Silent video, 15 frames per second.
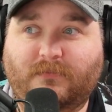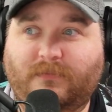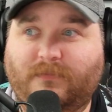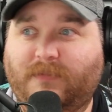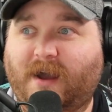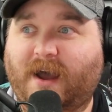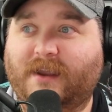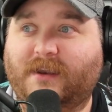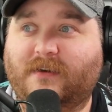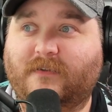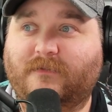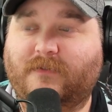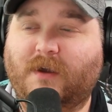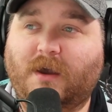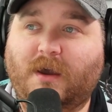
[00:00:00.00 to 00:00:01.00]
kind
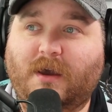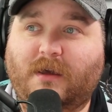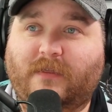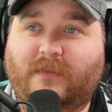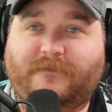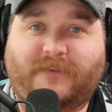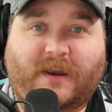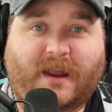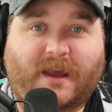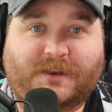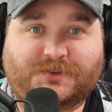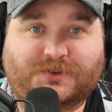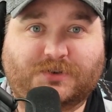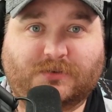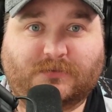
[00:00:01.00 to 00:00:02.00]
of the
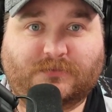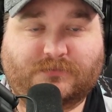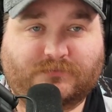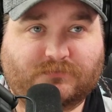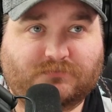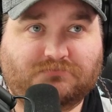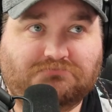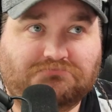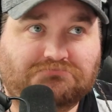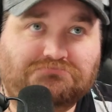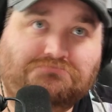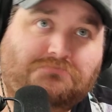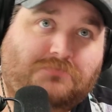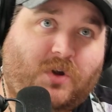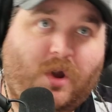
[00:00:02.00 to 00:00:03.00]
financial
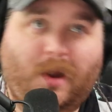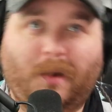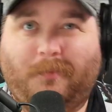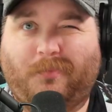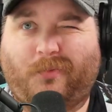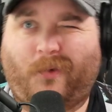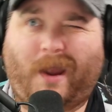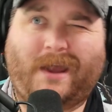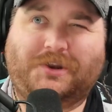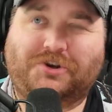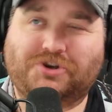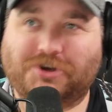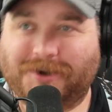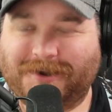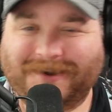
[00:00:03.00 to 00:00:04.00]

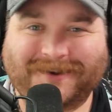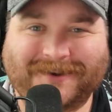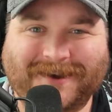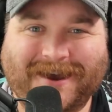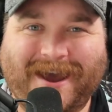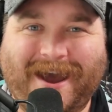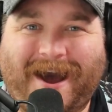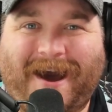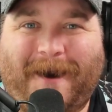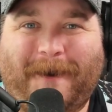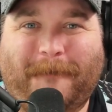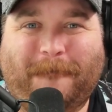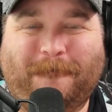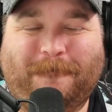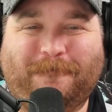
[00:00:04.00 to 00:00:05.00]
branch
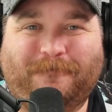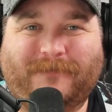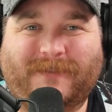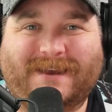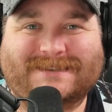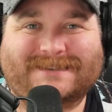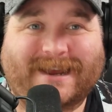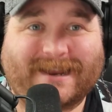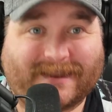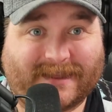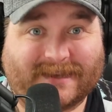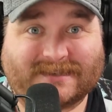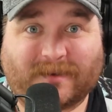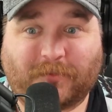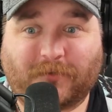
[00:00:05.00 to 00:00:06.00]
has tightened
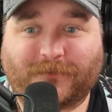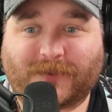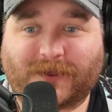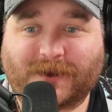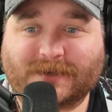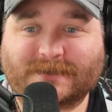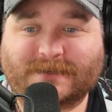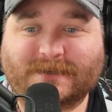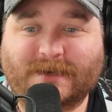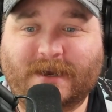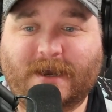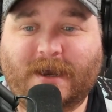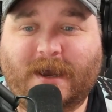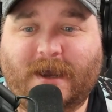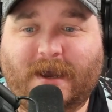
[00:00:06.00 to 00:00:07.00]
things up over the years.
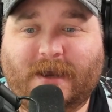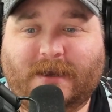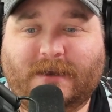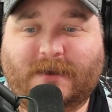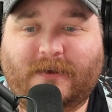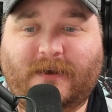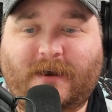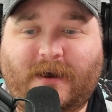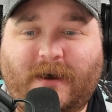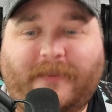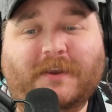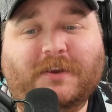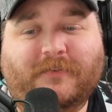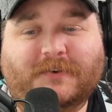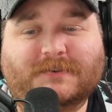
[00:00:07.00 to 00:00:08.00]
And
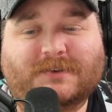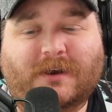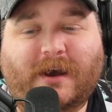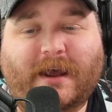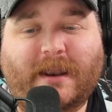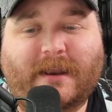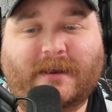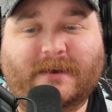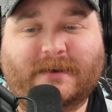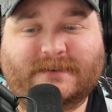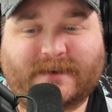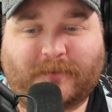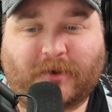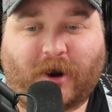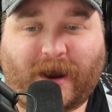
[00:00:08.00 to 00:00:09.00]
then you've also got
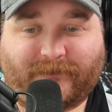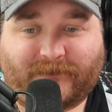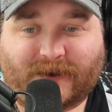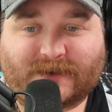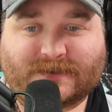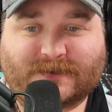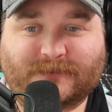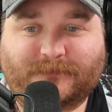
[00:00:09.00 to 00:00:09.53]
demographics.